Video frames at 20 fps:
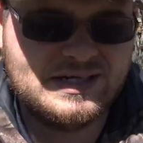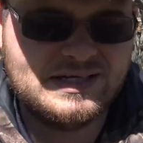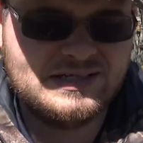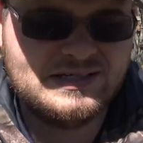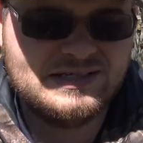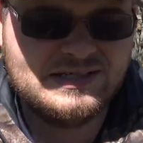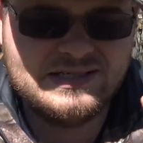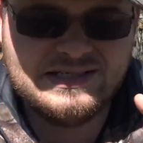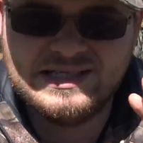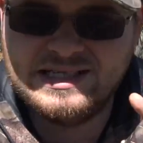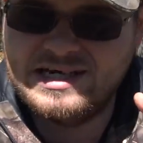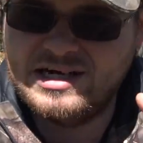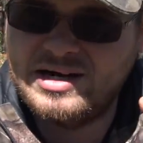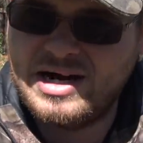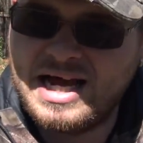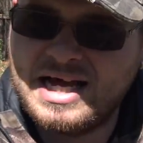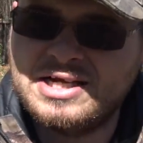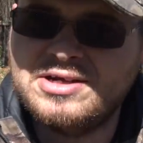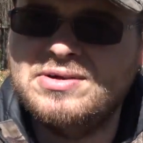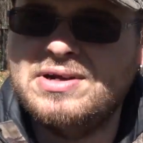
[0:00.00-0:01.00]
that they're
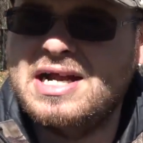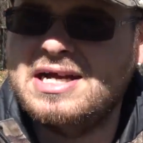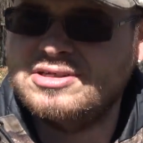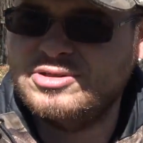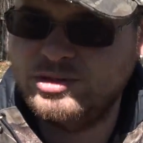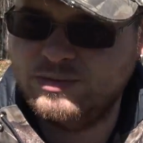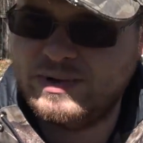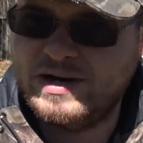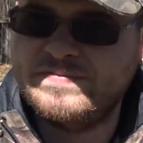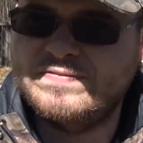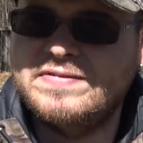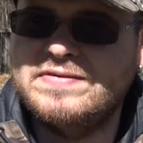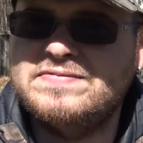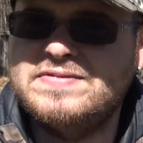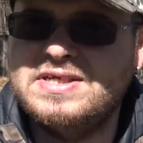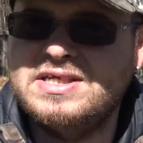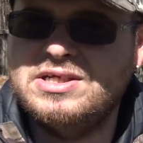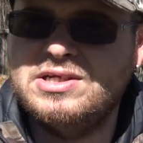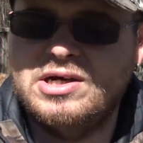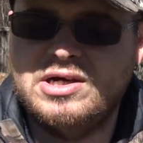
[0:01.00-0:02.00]
accurate out to about
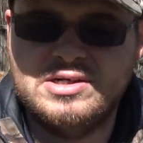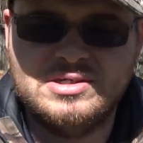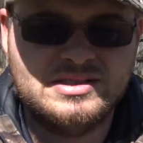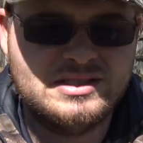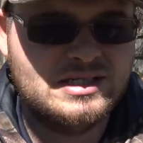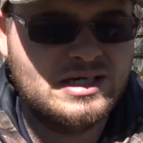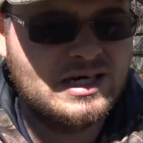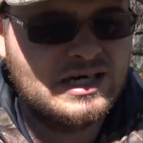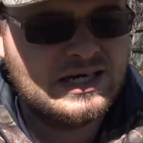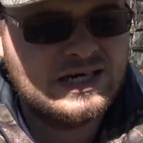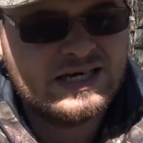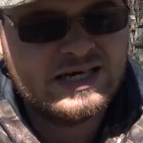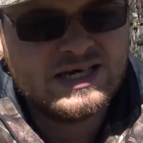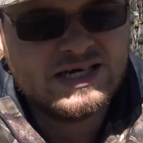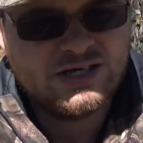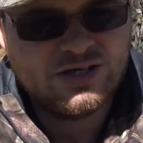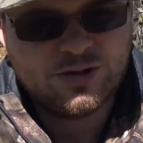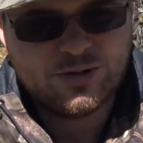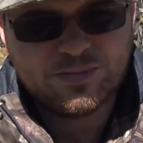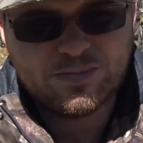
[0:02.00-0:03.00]
15 yards.
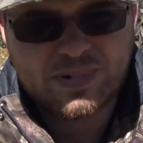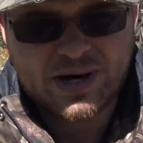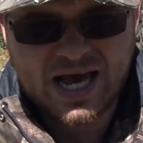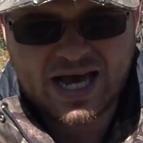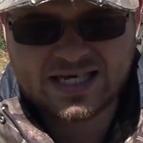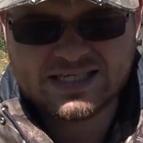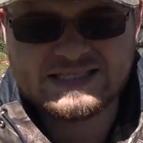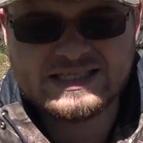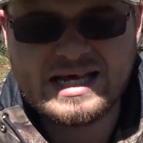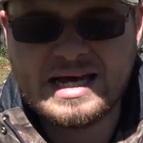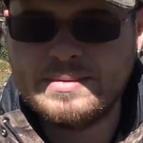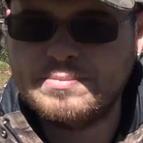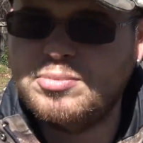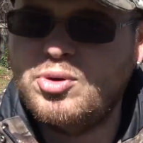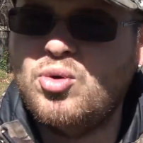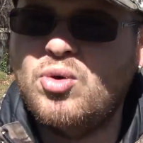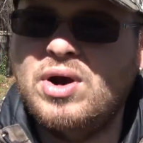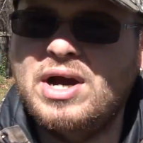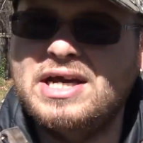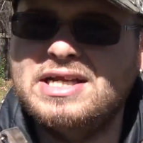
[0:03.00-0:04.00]
You pass that
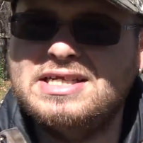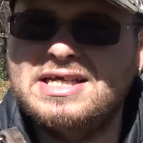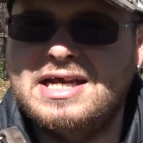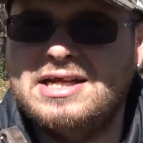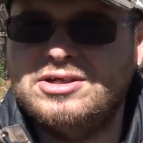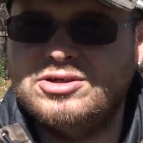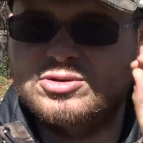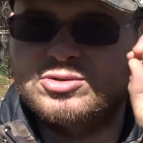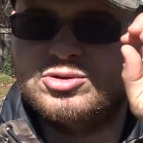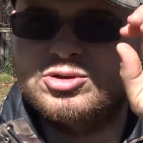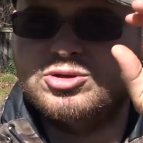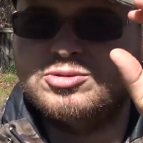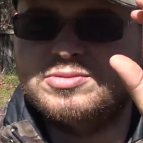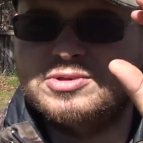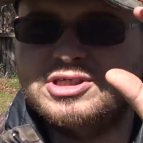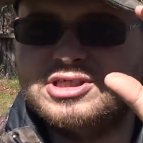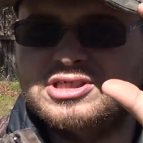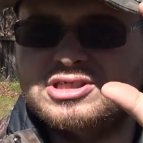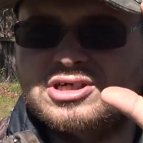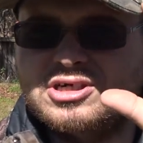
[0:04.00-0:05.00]
point and your group
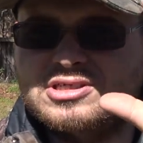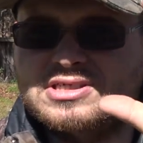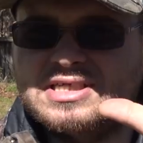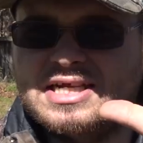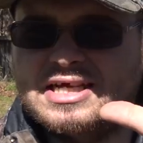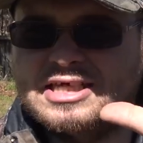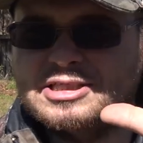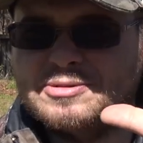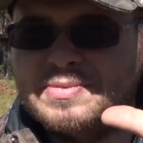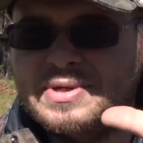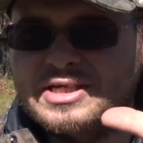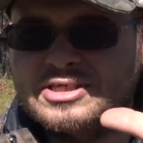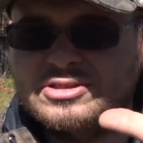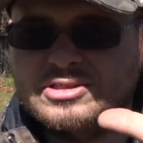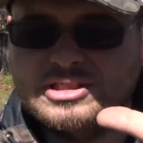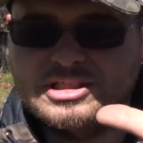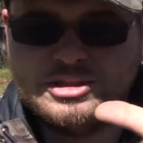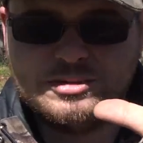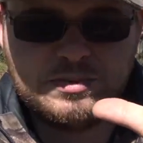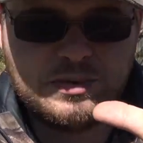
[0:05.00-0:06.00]
just starts to
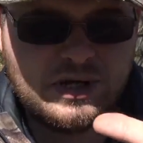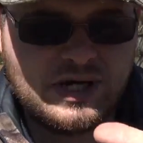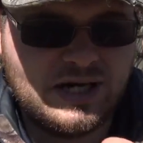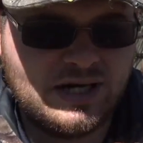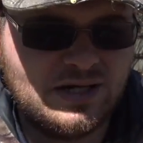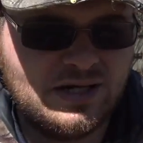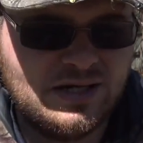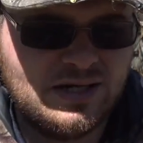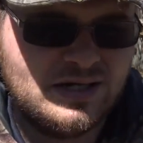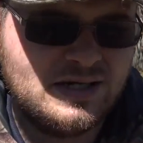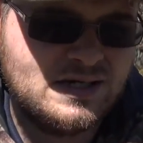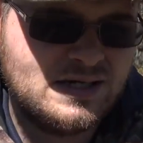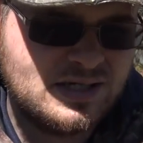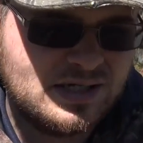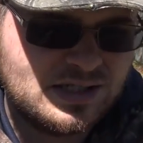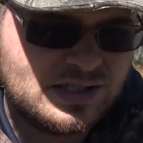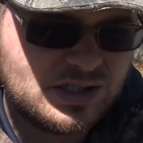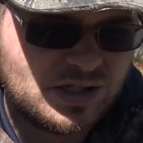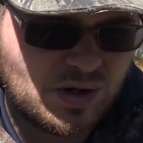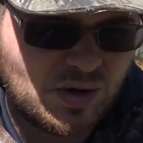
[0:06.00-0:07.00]
exponentially spread.
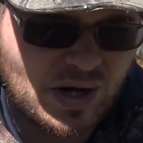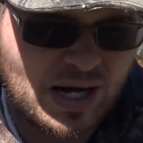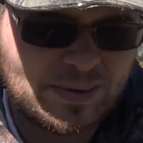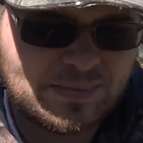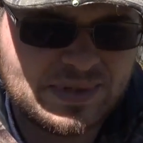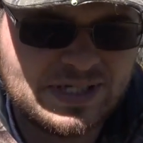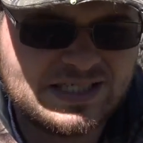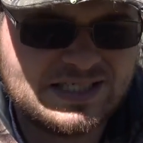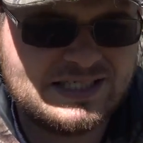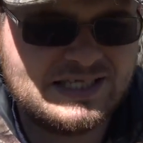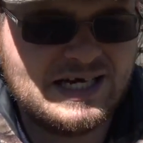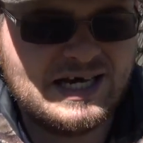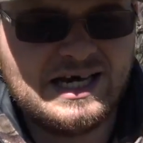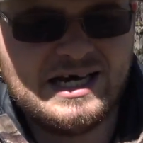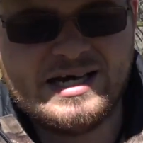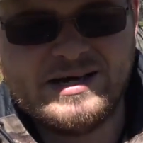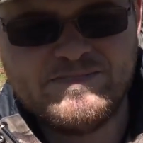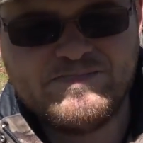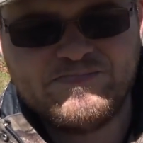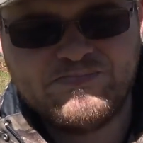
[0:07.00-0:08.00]
So I'm going to
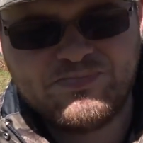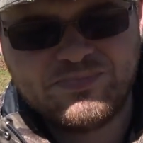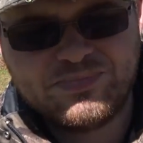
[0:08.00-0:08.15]
say